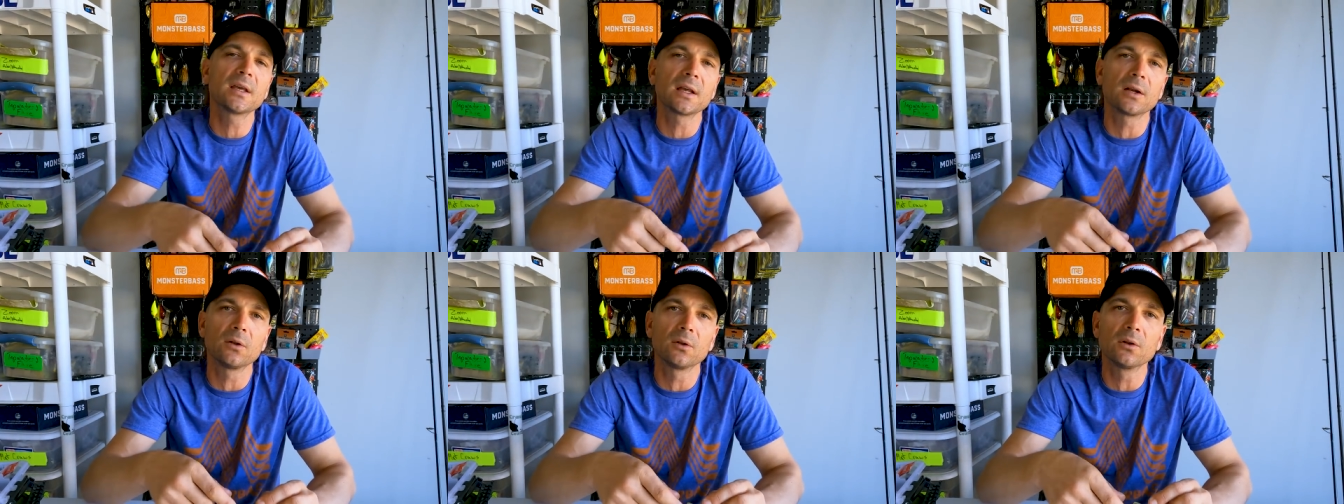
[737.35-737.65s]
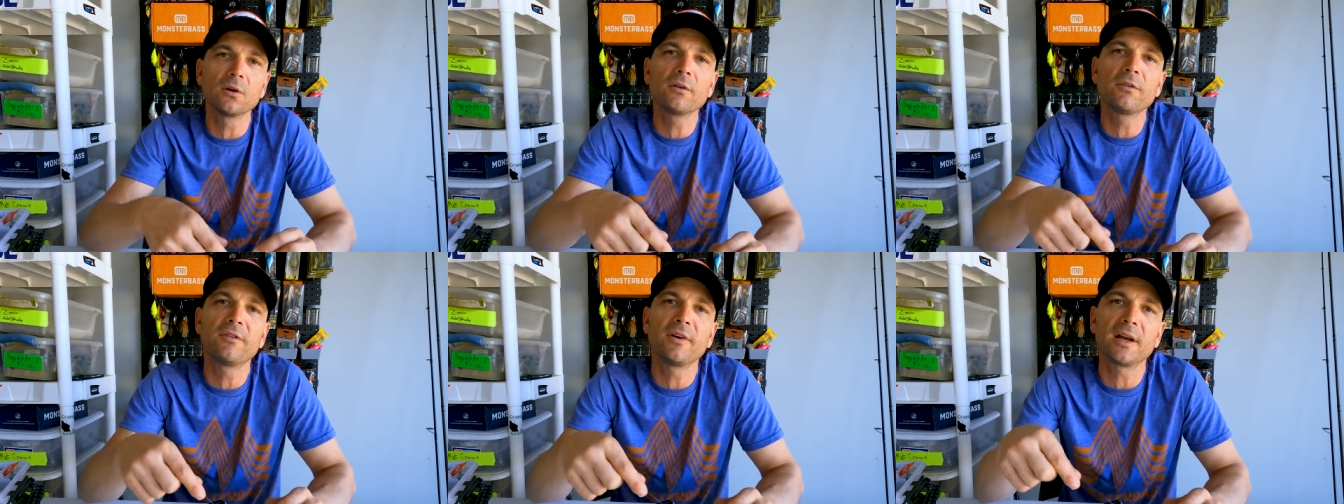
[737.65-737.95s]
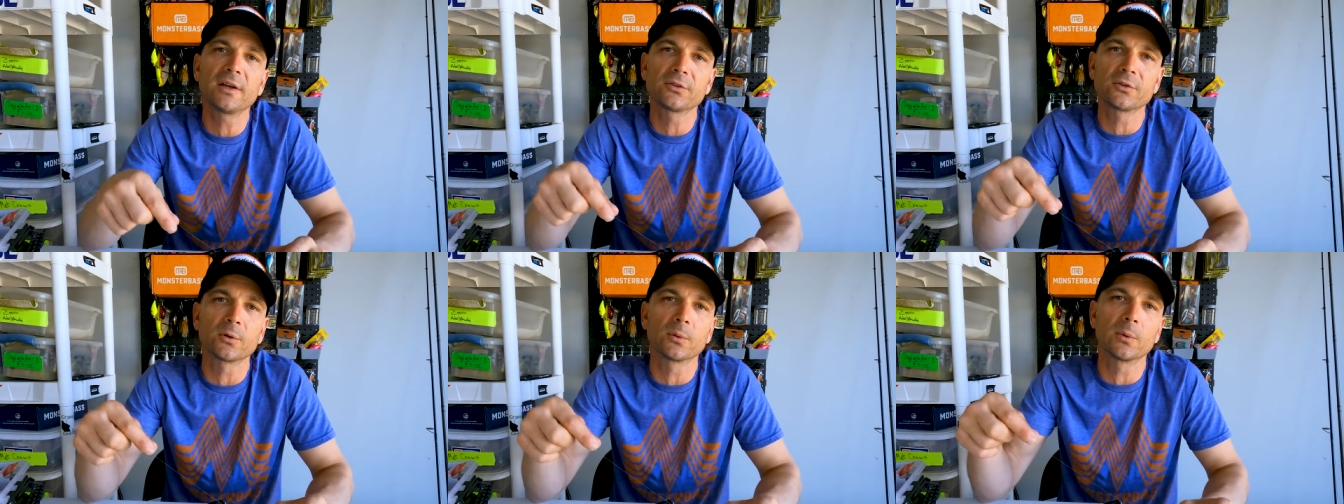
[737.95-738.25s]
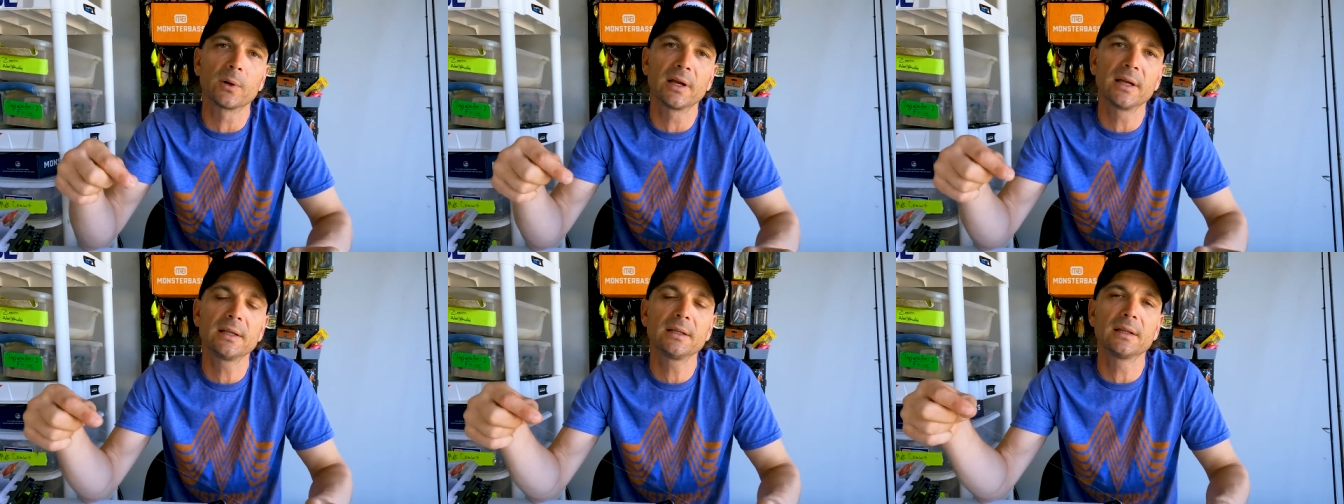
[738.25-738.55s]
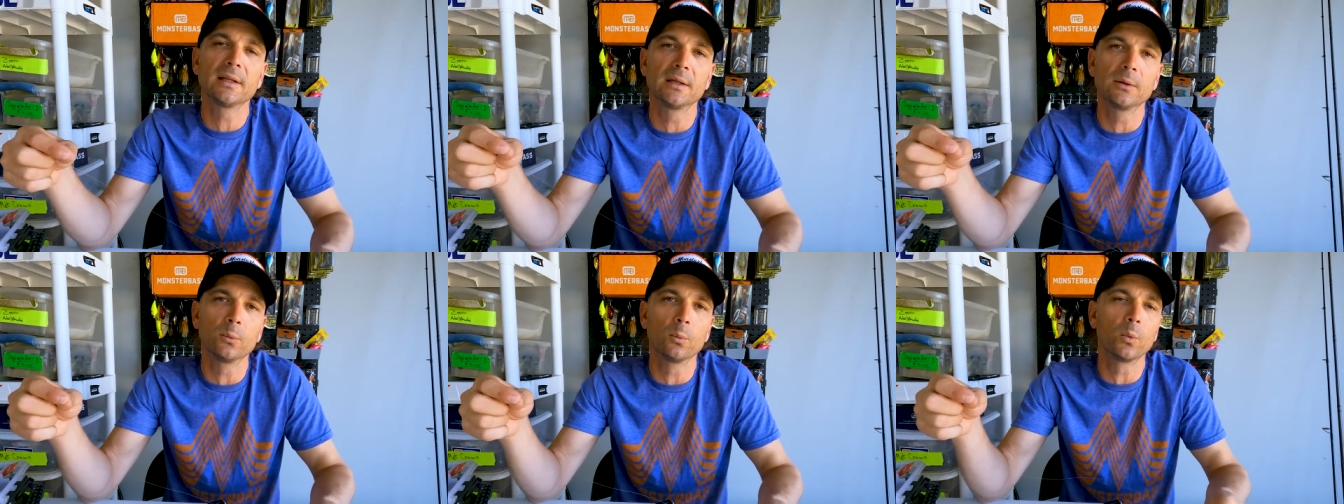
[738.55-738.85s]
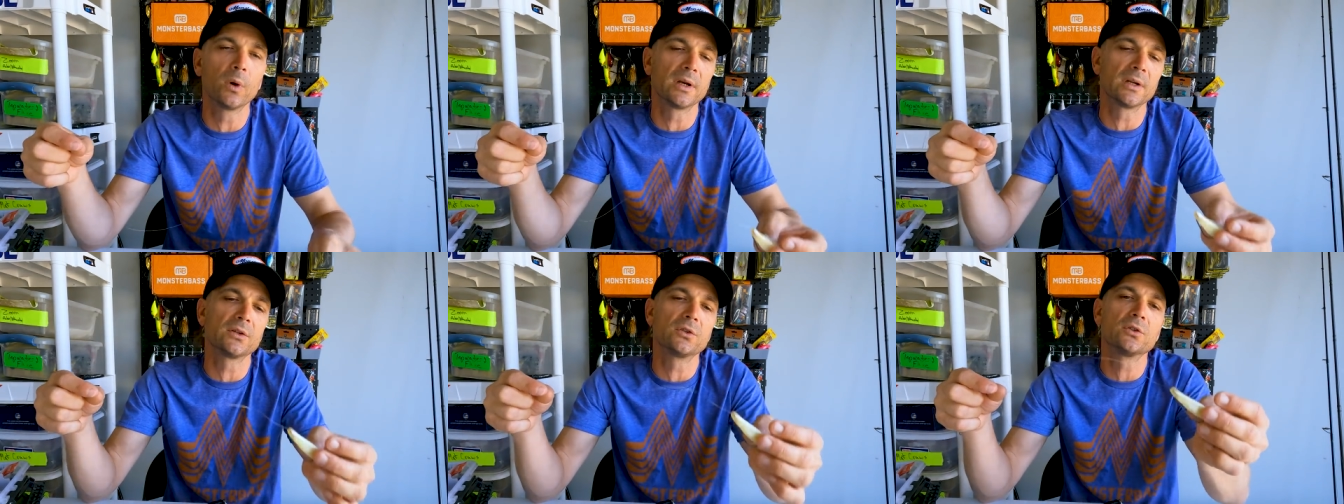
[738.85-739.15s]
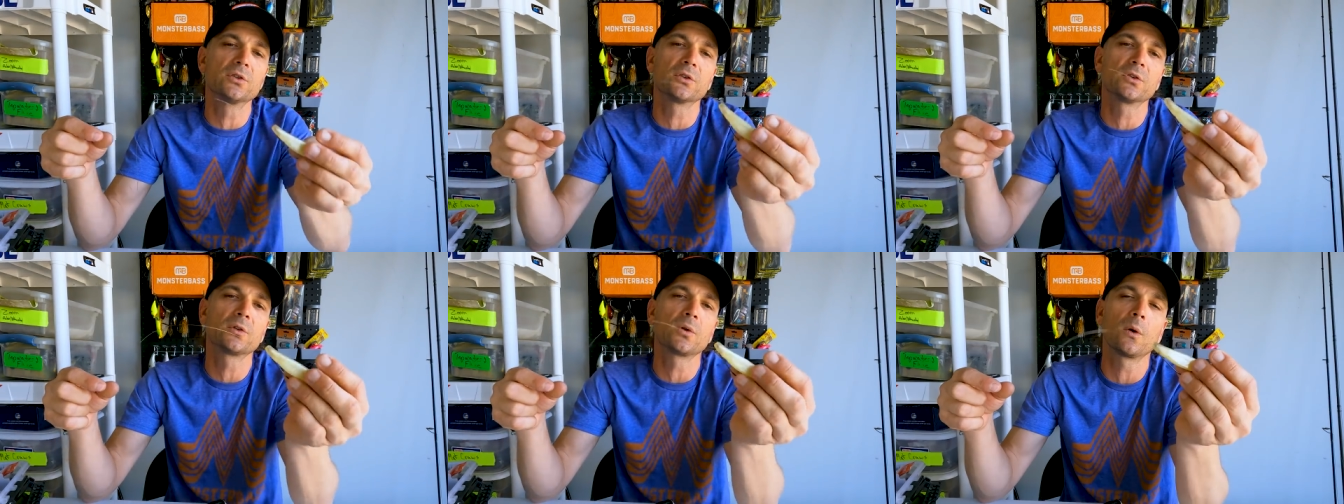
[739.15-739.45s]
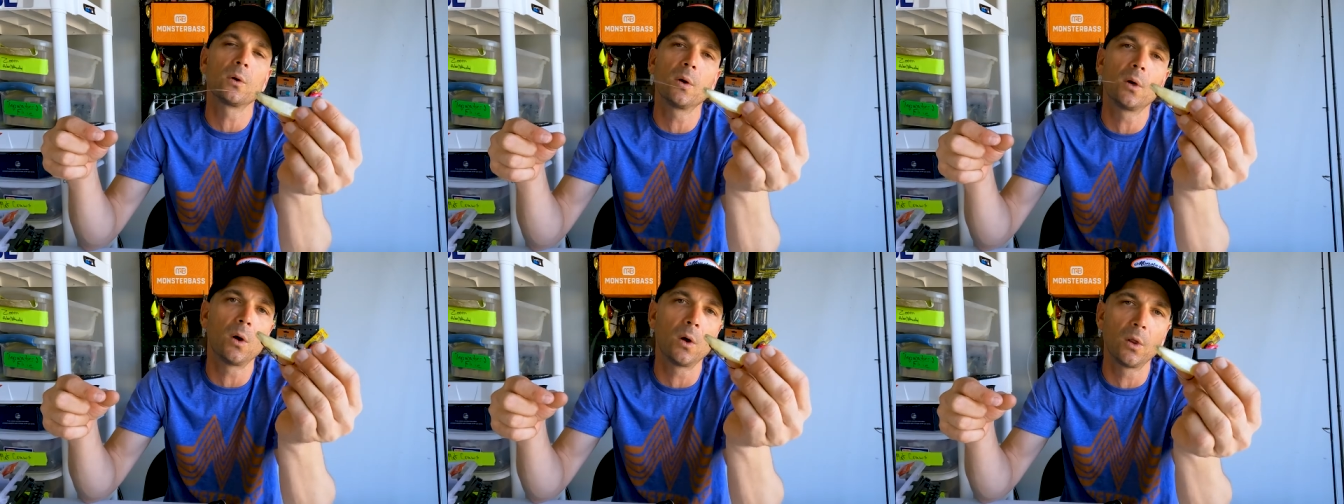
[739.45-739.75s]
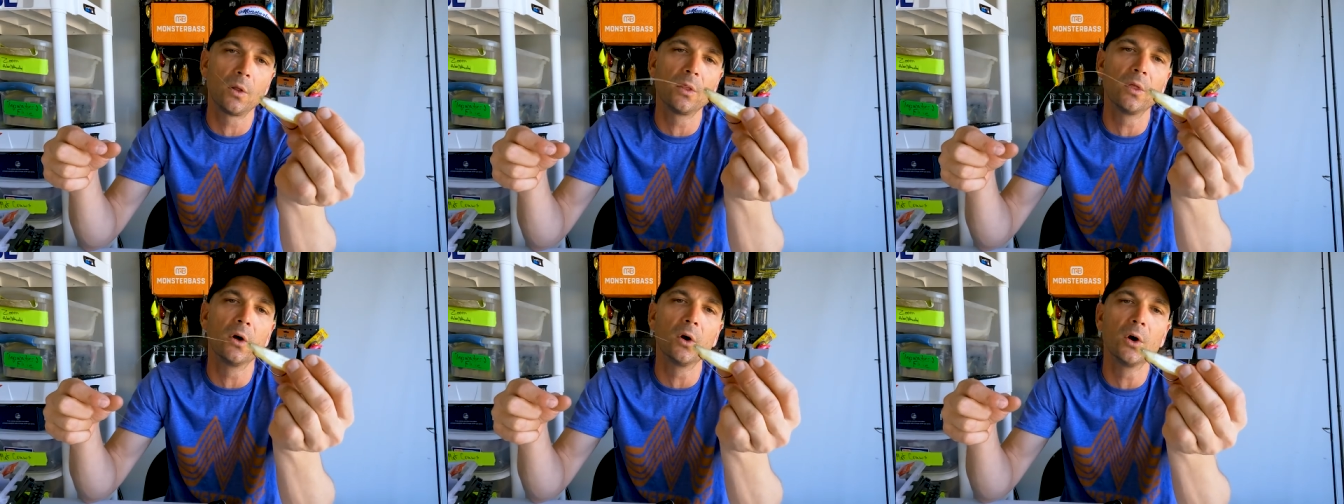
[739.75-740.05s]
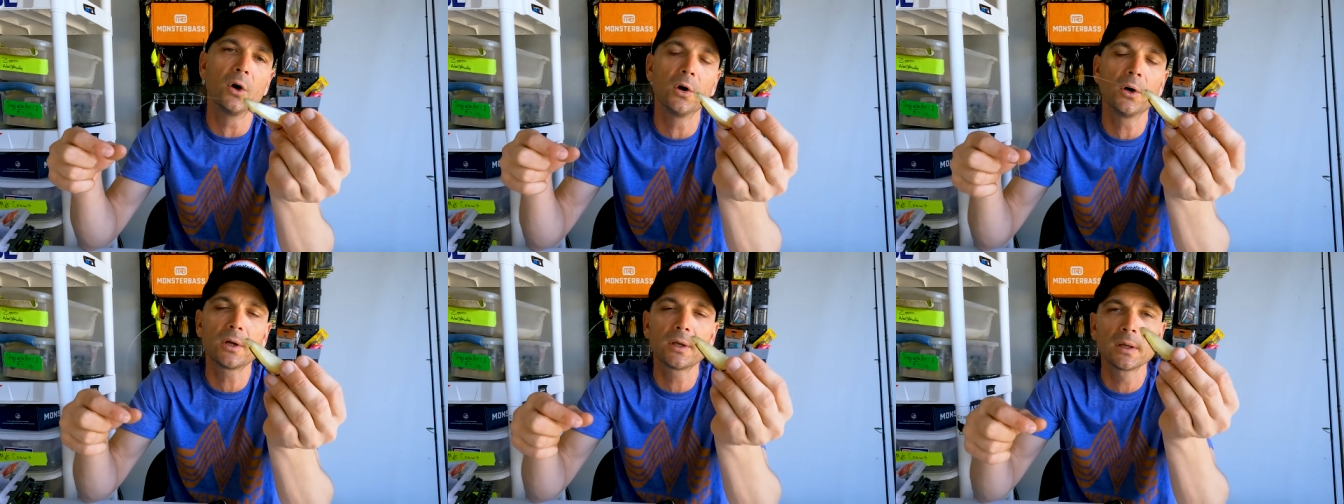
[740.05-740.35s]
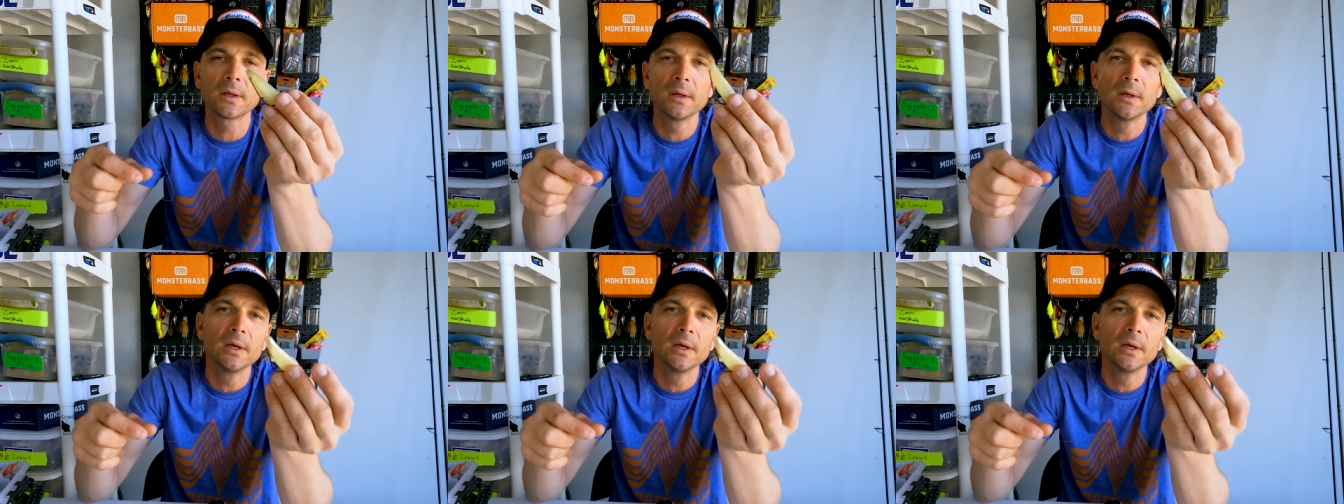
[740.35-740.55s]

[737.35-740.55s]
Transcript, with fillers: at a little faster rate than when it's just on the hook.